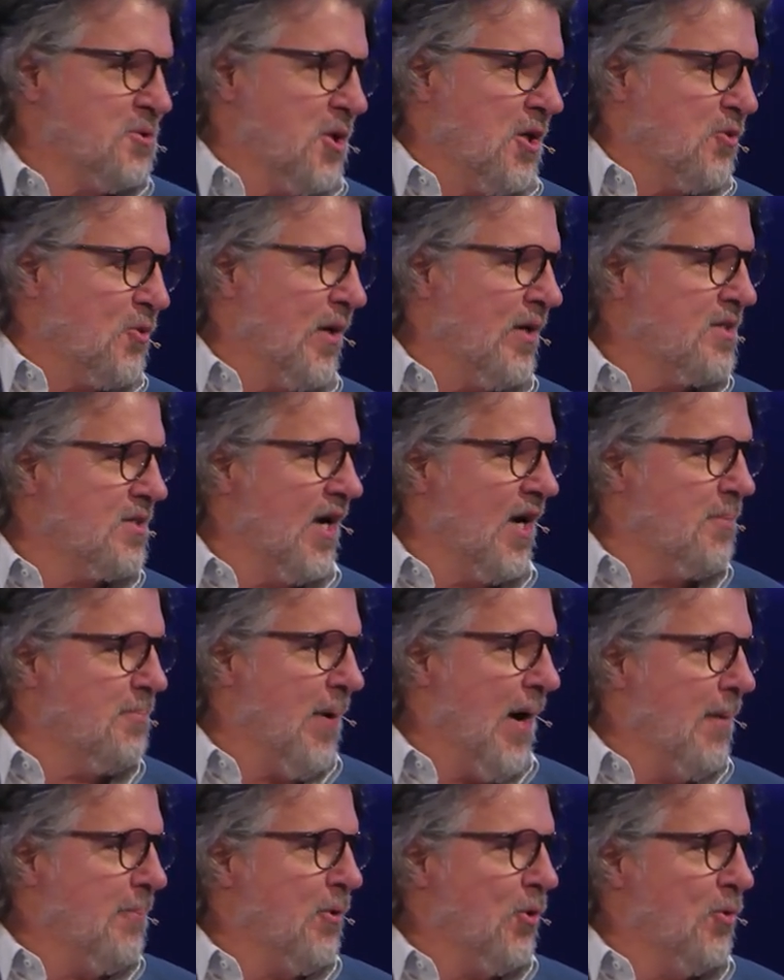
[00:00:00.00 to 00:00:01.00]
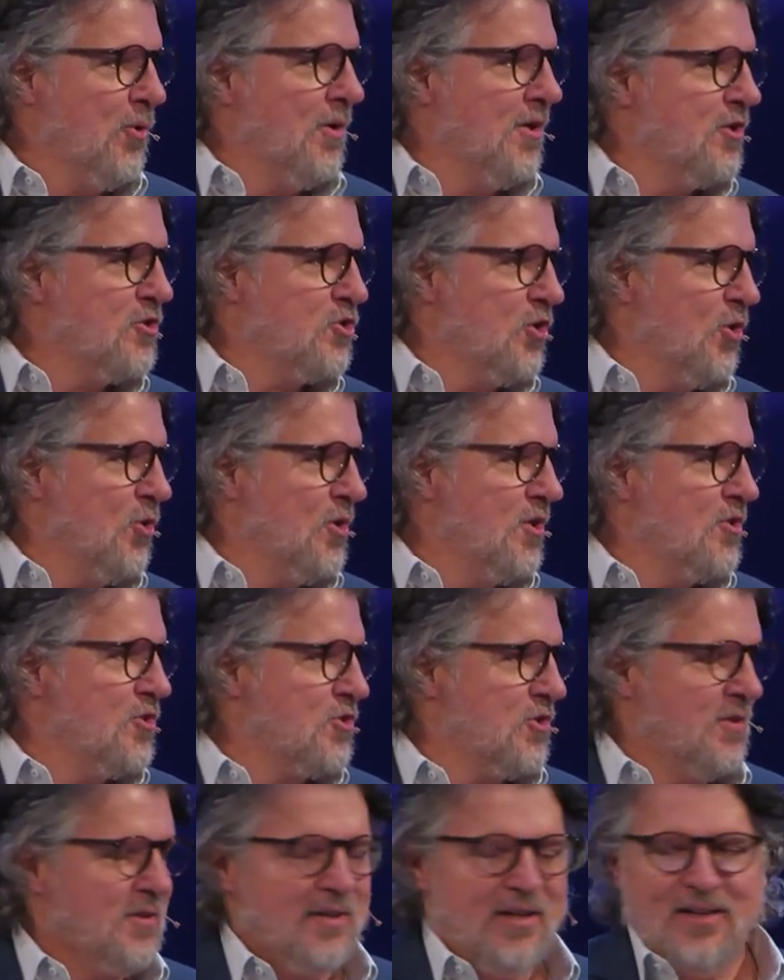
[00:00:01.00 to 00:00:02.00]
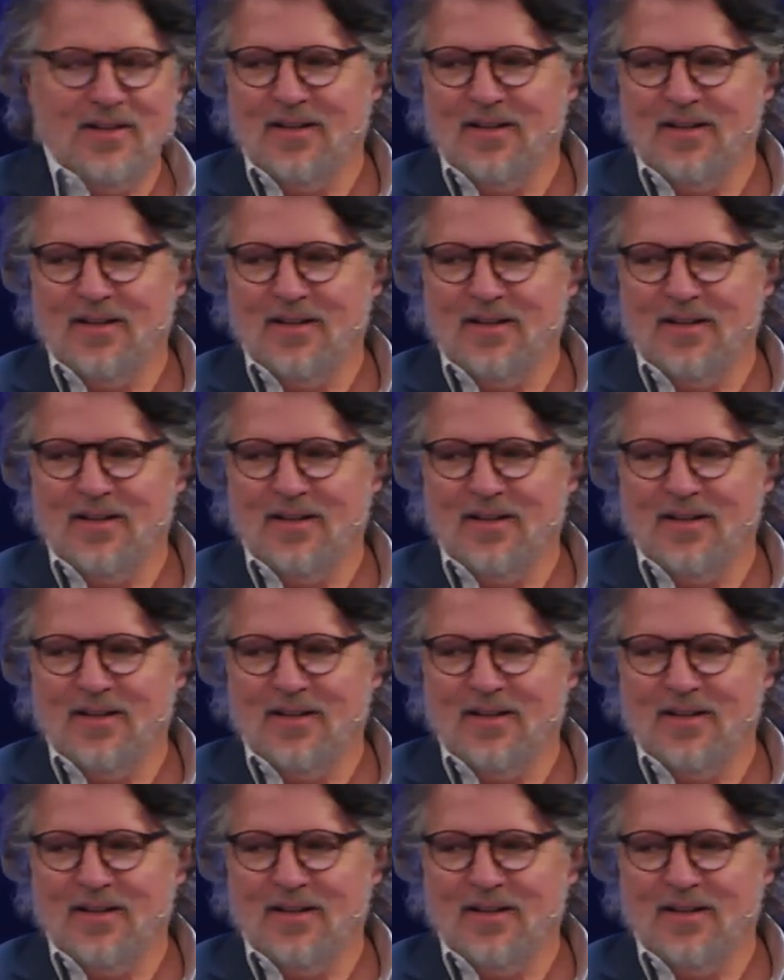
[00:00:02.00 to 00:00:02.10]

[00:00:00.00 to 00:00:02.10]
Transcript: a great time popcorn and sodas and